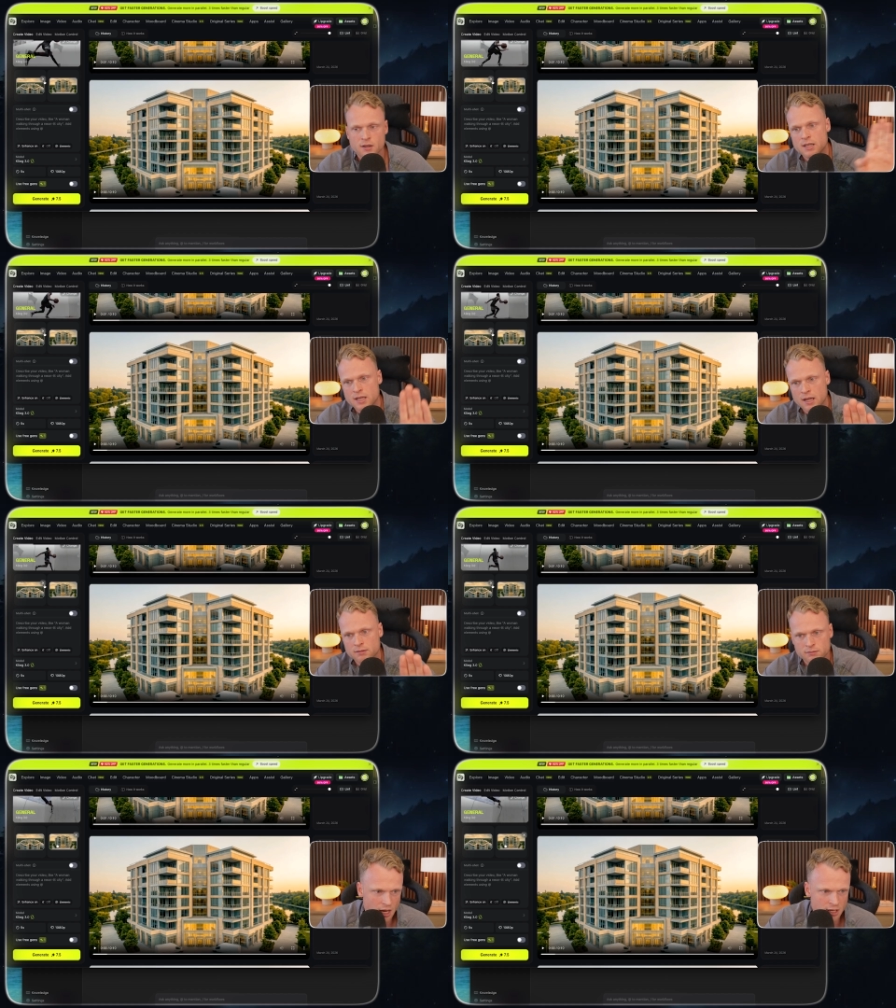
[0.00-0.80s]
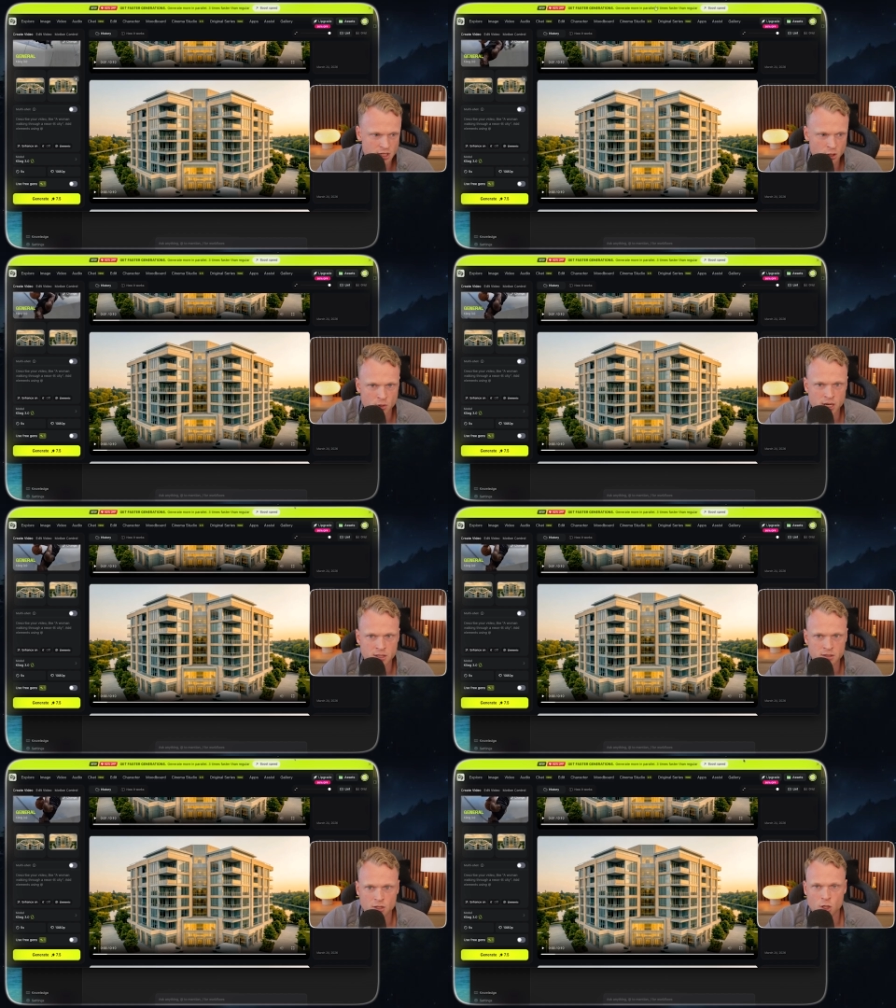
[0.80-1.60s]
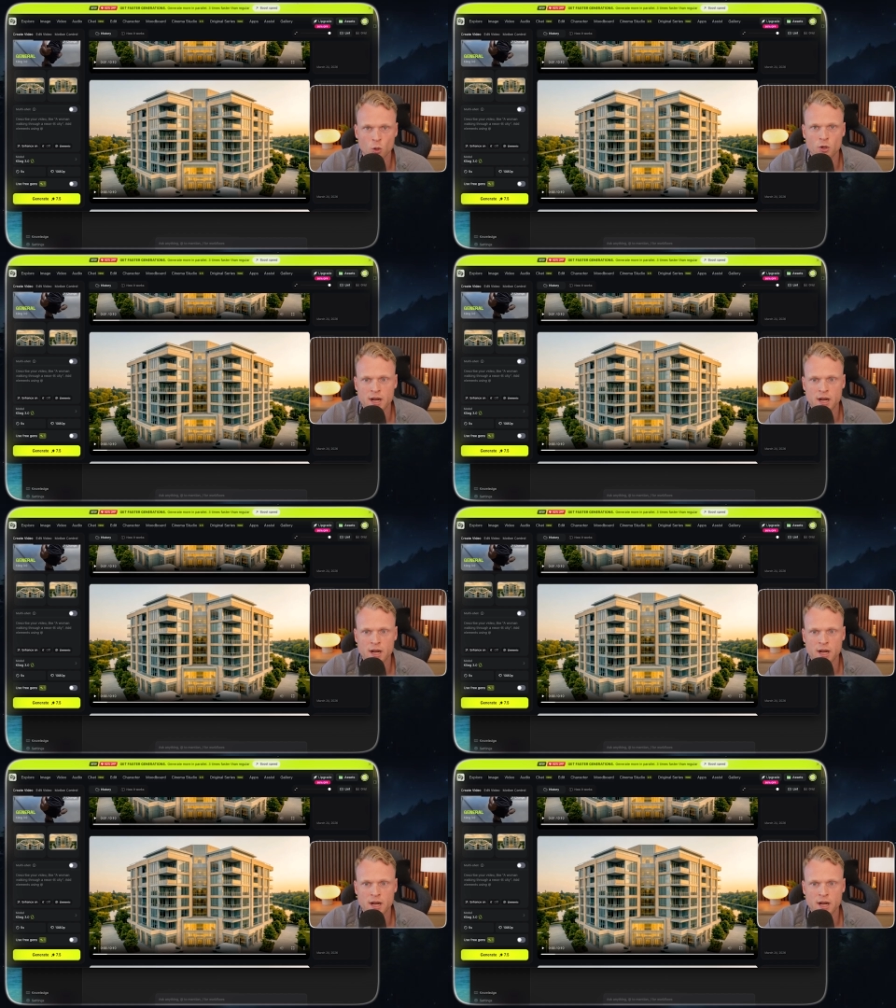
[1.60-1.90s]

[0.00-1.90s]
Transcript: And then I generated another